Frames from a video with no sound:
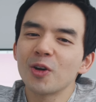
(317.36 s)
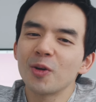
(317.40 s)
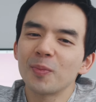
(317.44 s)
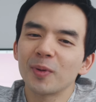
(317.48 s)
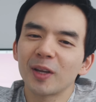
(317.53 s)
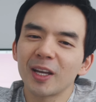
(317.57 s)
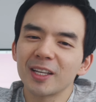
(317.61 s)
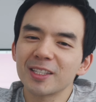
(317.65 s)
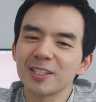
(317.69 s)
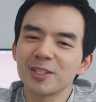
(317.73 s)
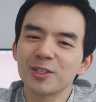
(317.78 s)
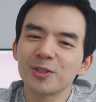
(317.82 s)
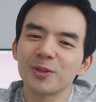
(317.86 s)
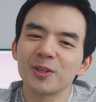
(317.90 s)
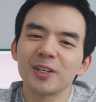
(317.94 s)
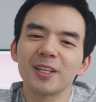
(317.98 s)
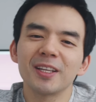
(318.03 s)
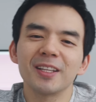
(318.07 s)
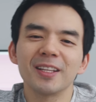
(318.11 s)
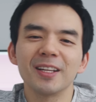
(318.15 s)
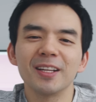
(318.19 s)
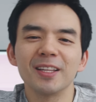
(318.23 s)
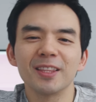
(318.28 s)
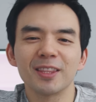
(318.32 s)
Hope you guys enjoyed
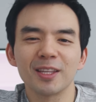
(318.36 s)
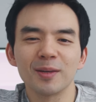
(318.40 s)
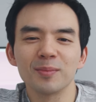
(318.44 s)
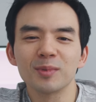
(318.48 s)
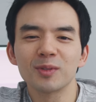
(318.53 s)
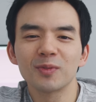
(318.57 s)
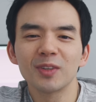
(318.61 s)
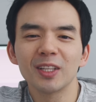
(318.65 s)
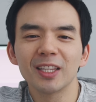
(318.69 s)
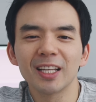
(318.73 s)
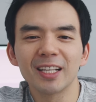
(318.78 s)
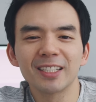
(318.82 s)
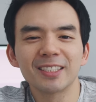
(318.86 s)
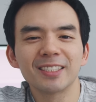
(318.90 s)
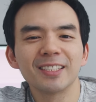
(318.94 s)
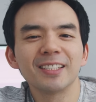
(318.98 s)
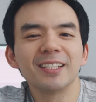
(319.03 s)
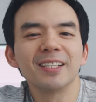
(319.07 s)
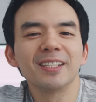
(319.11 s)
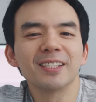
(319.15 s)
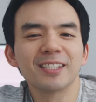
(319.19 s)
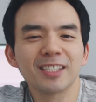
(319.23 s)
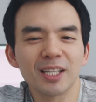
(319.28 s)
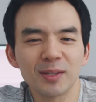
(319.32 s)
it. Thumbs if you liked
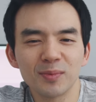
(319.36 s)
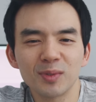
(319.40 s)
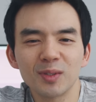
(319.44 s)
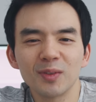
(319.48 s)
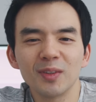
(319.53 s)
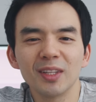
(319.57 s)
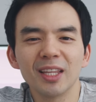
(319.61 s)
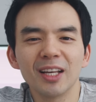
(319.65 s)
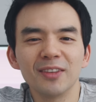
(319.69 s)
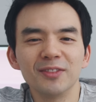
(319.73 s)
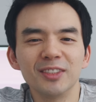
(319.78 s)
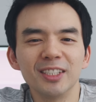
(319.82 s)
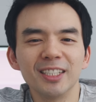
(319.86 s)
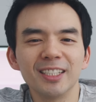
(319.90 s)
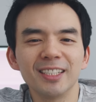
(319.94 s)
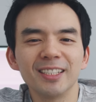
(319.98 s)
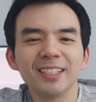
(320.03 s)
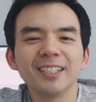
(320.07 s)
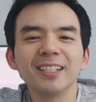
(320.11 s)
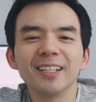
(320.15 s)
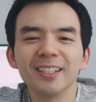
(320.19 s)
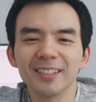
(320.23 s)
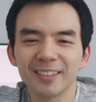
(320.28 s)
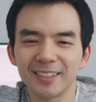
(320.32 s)
it, subs if you loved
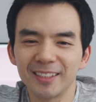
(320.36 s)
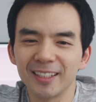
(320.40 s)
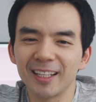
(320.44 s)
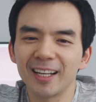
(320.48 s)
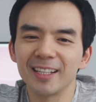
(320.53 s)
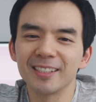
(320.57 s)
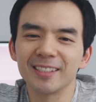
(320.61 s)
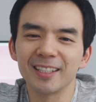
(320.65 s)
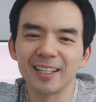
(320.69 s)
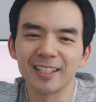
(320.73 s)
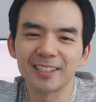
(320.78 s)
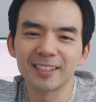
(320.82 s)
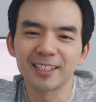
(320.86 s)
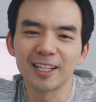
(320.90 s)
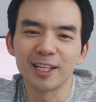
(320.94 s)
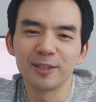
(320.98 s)
it. I'll see you guys next